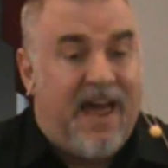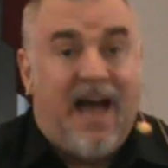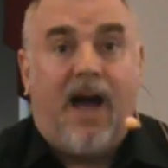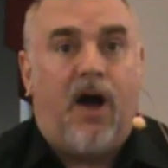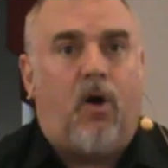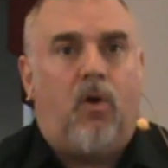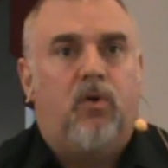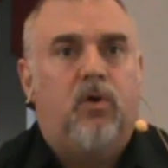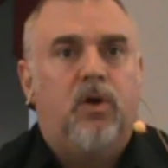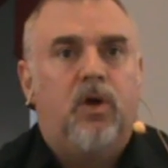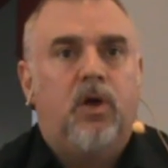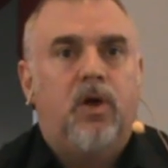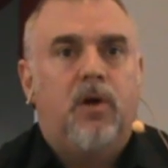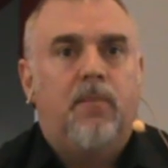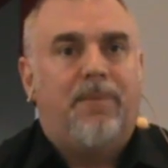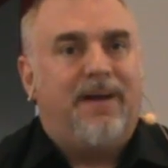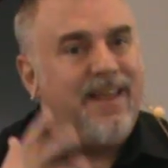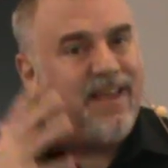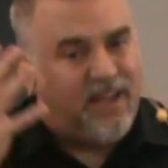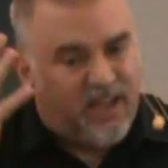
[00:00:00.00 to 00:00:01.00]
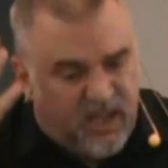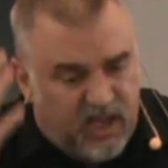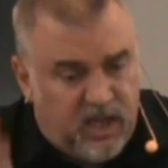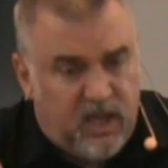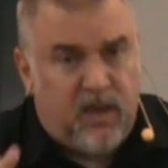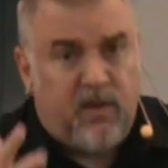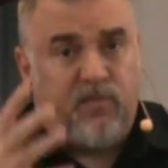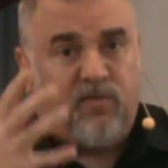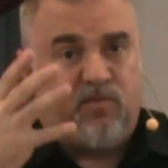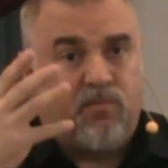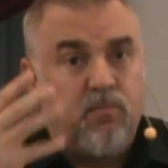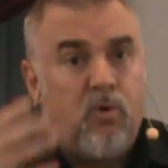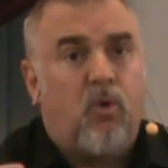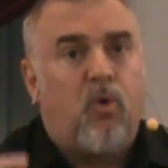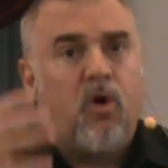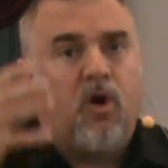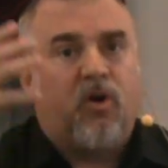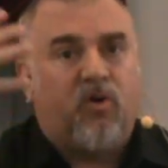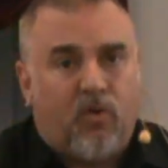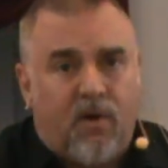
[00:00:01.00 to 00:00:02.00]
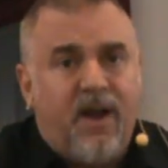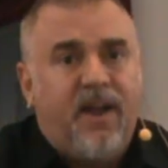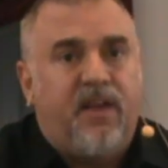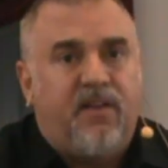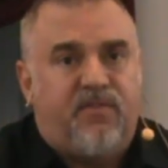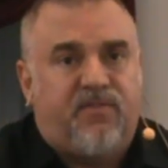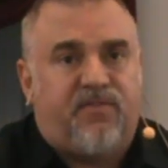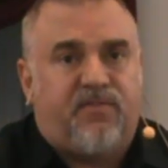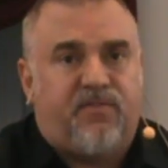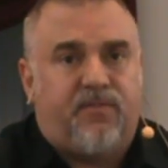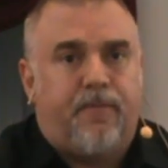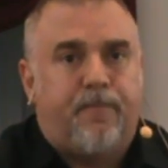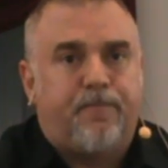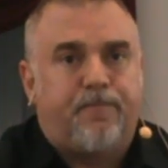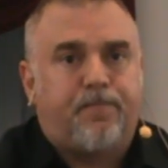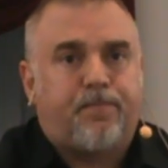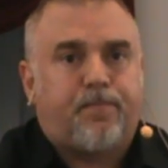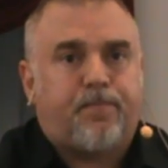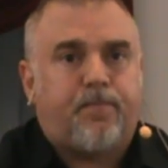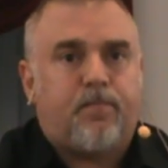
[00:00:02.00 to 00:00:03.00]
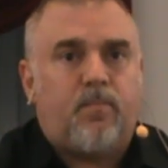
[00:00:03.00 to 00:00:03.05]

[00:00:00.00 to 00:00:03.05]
now. But he gives more grace.